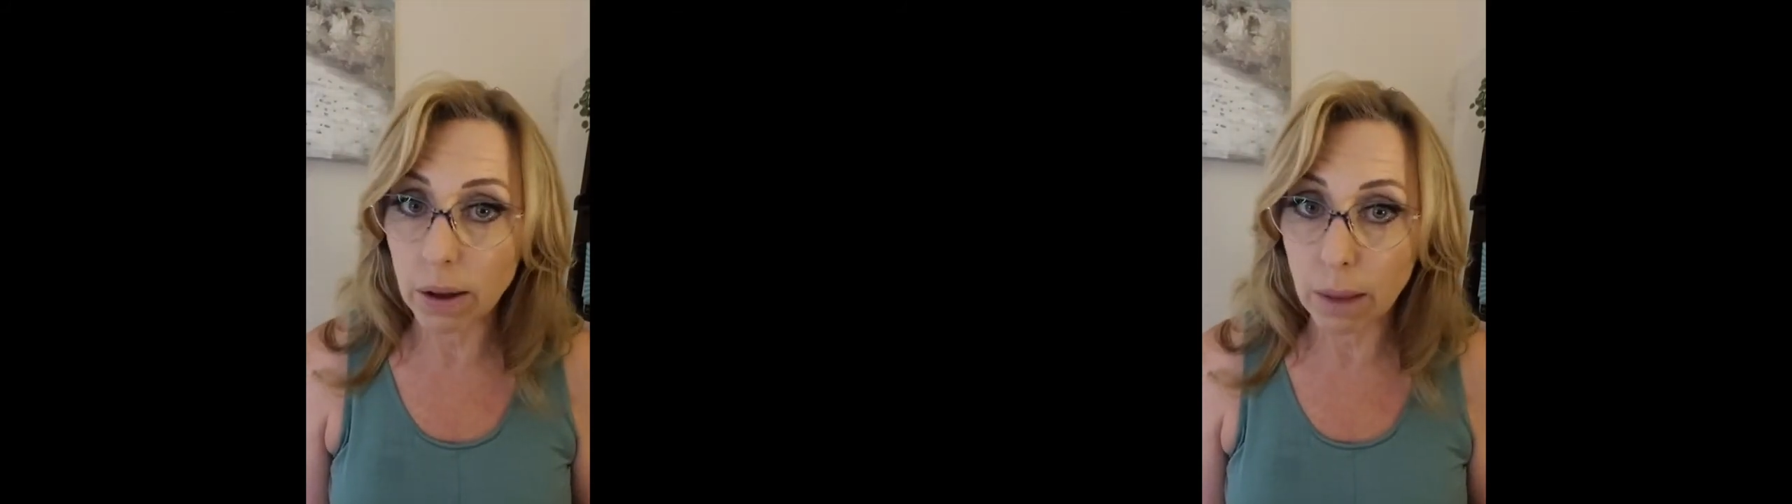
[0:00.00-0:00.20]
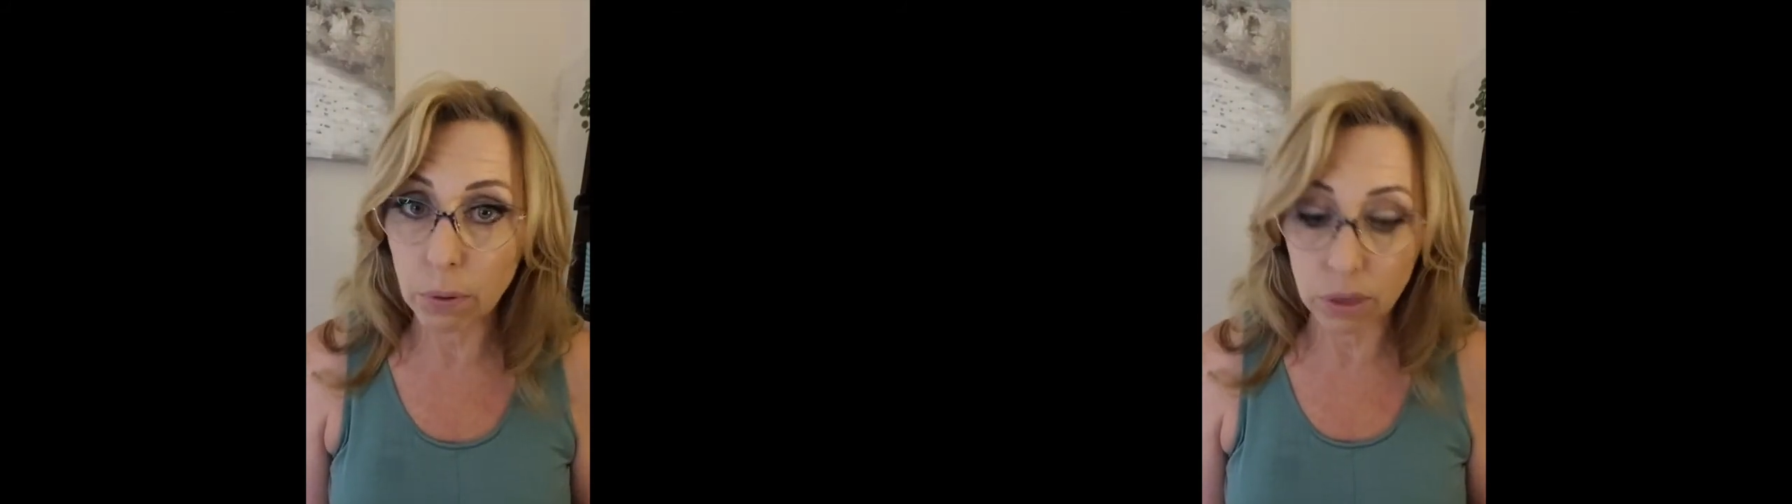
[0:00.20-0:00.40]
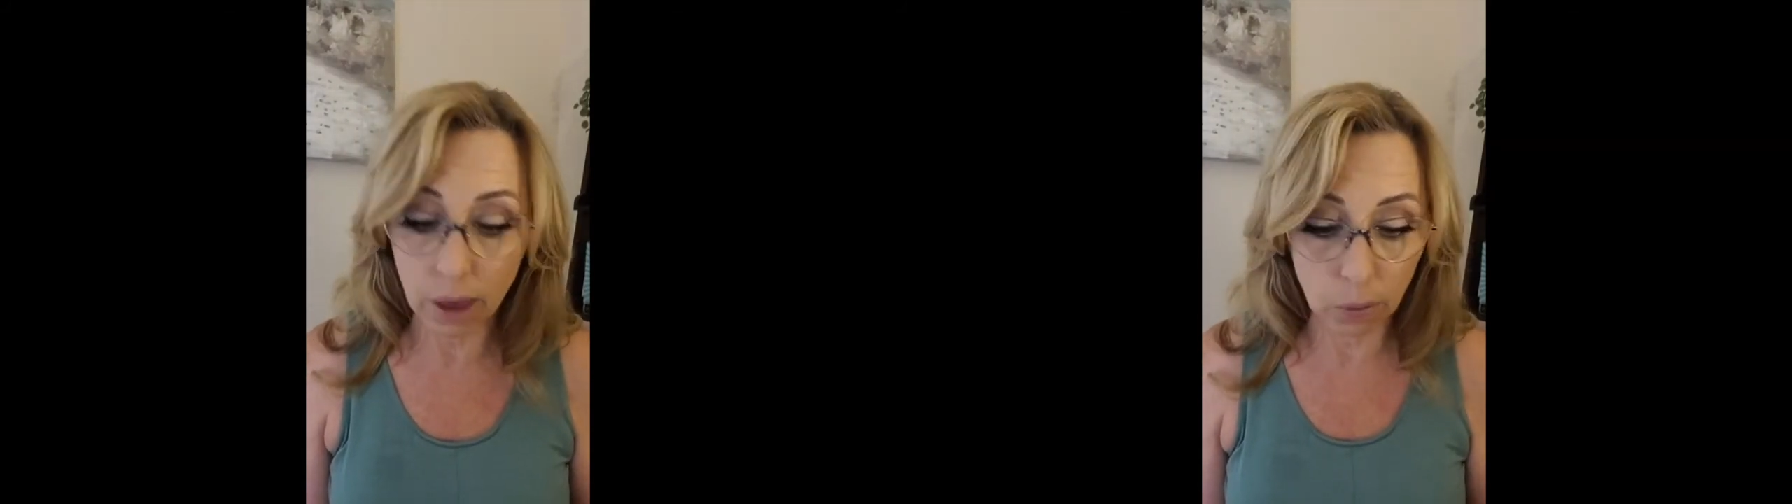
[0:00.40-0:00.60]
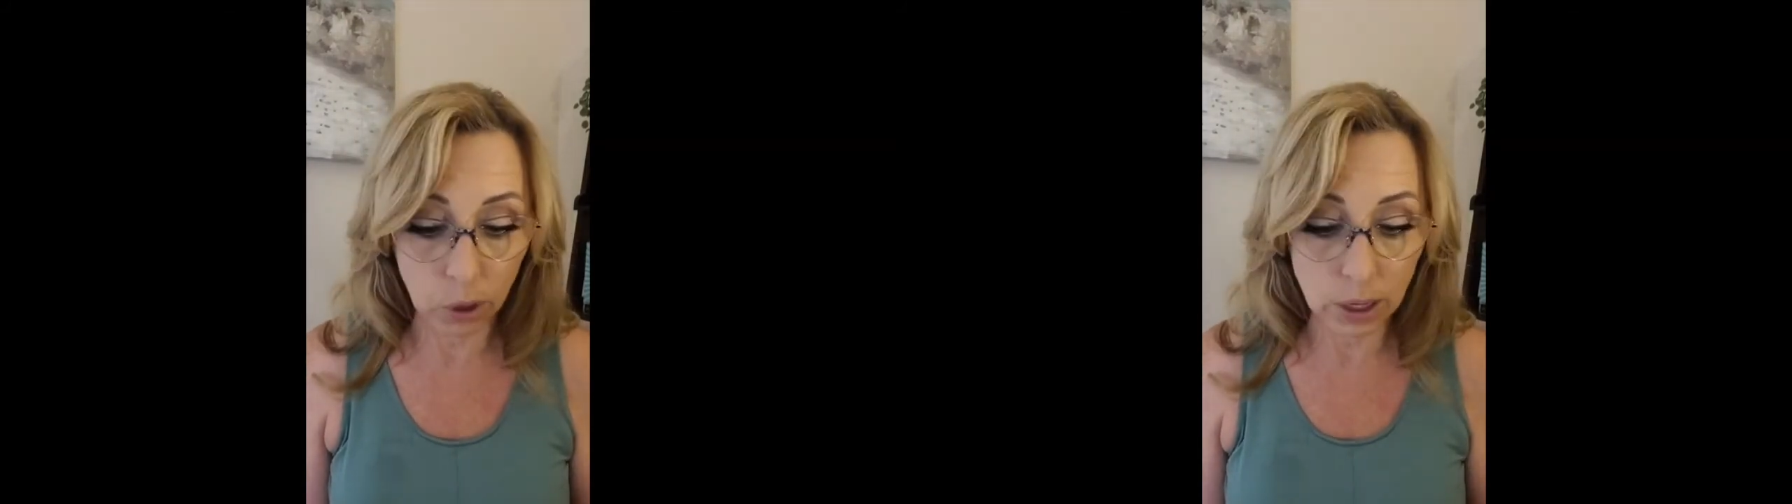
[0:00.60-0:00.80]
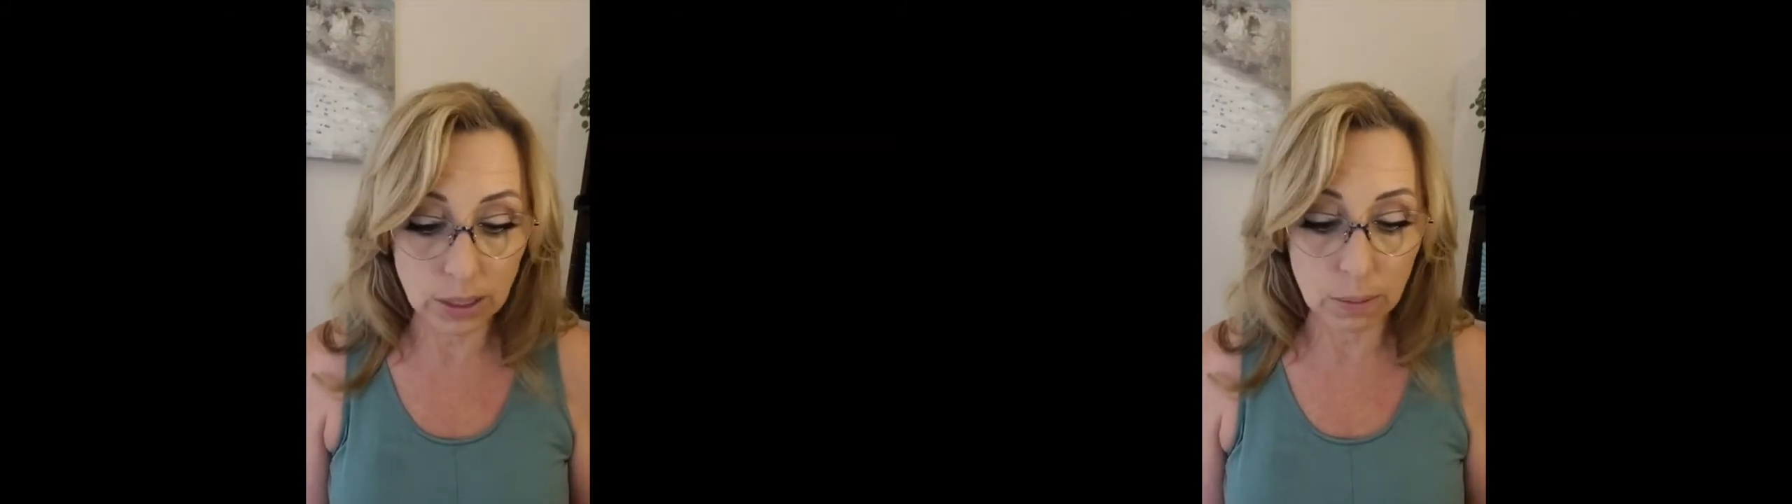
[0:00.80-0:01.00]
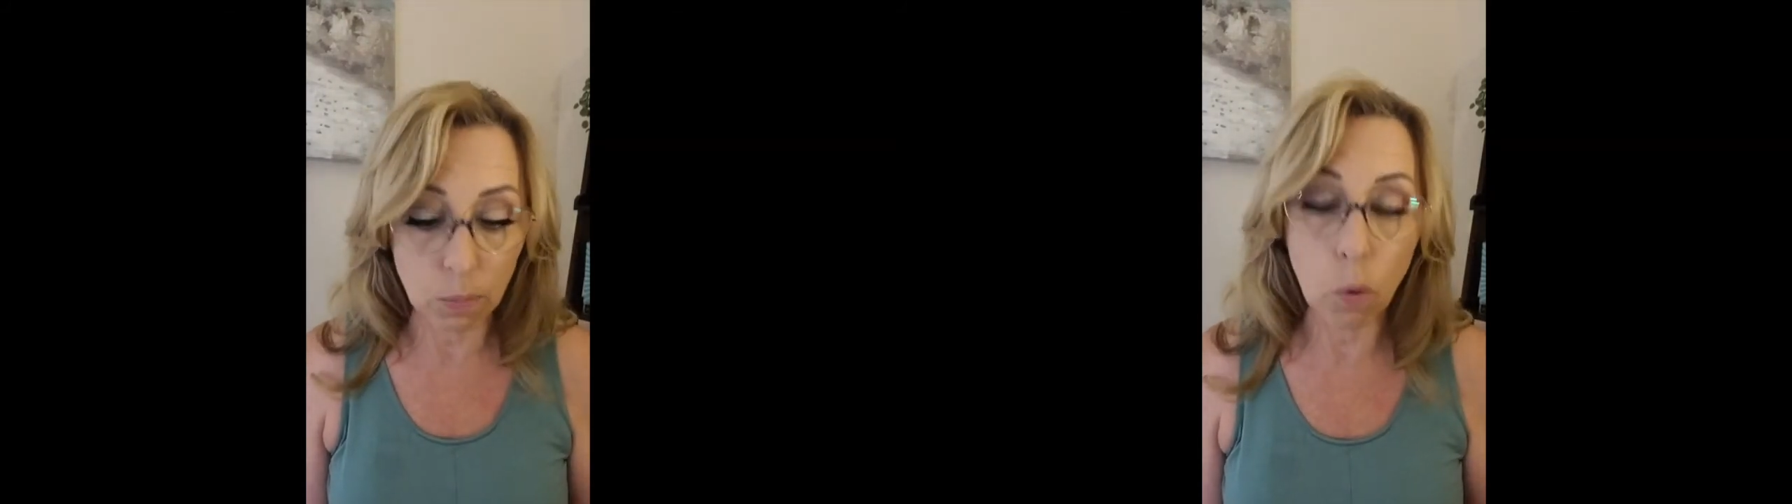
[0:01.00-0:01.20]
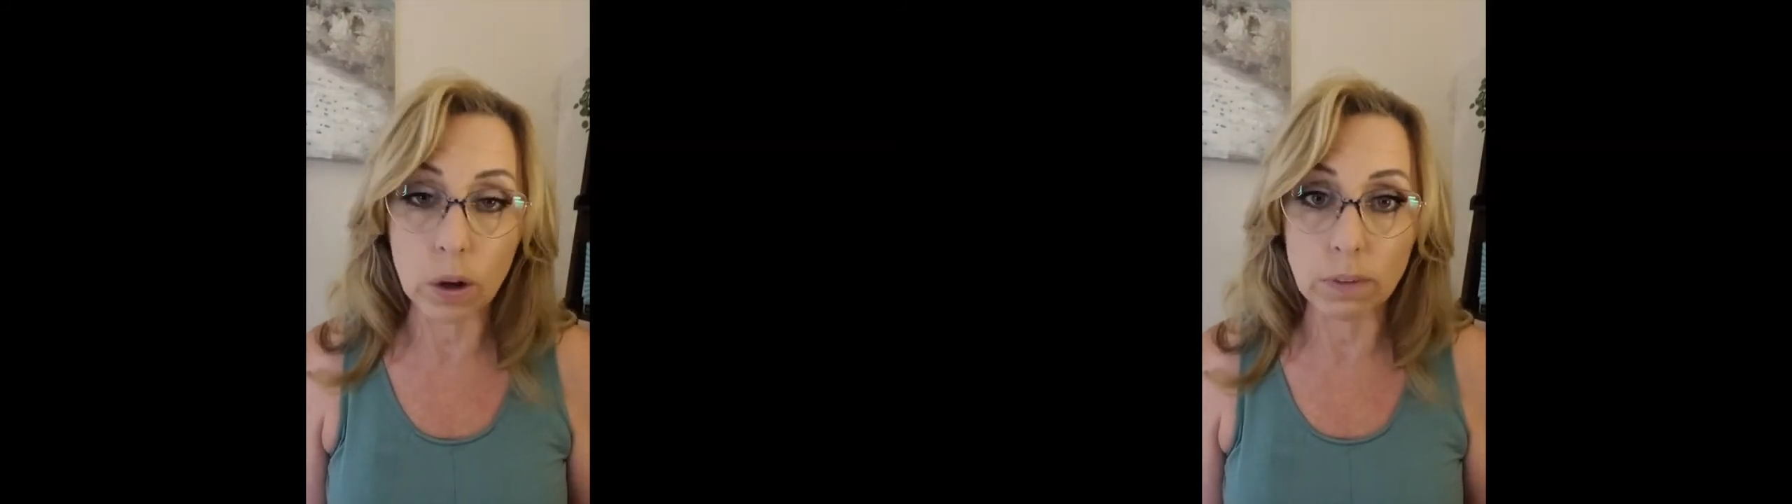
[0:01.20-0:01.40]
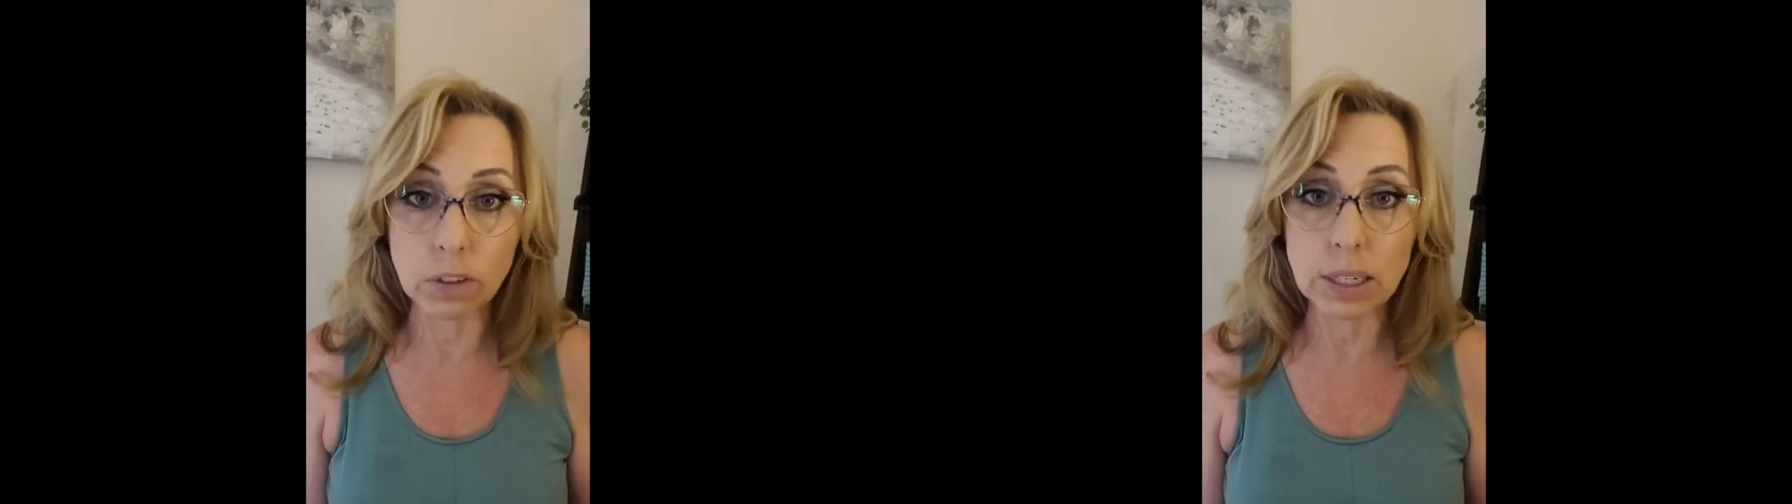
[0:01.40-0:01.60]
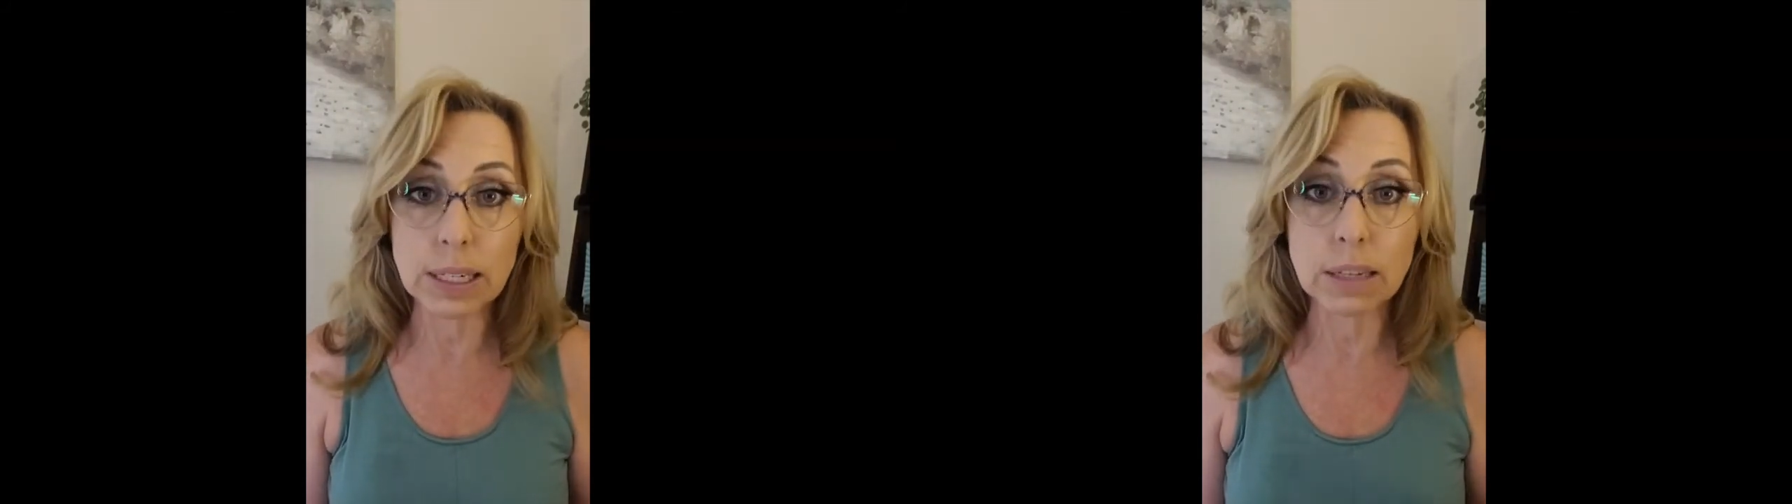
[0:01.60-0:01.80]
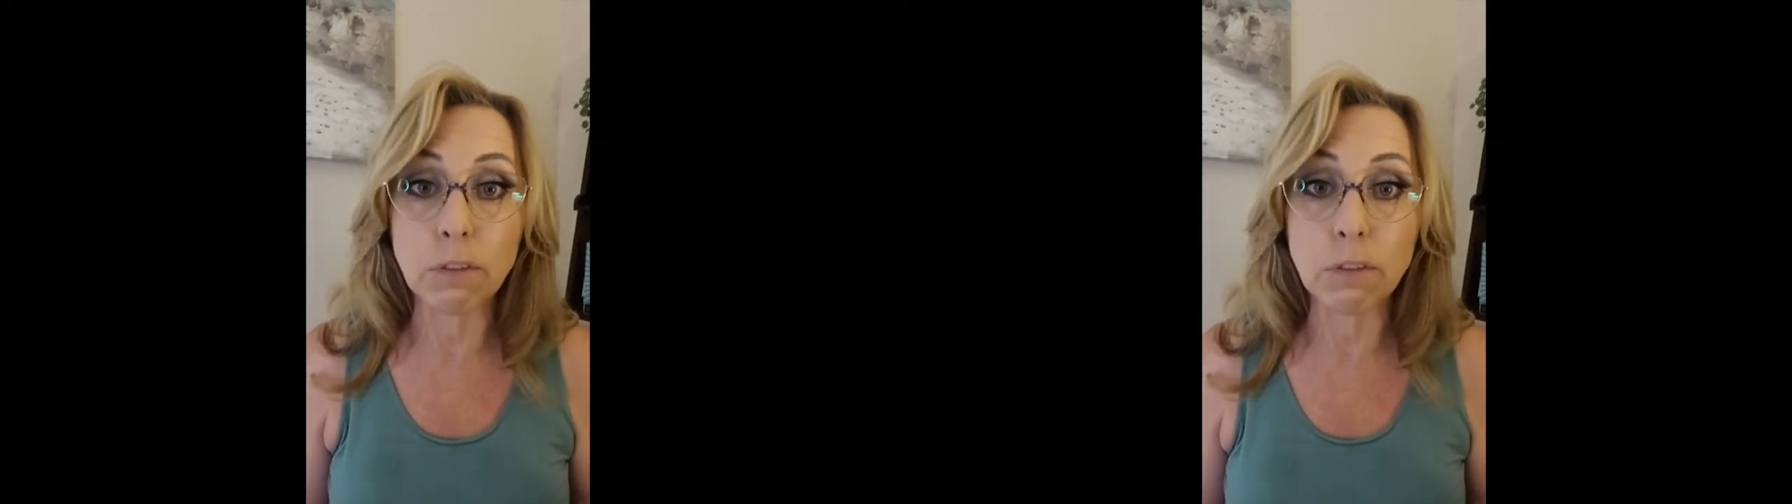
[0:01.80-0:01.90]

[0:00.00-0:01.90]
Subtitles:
hypothyroidism or liver disease.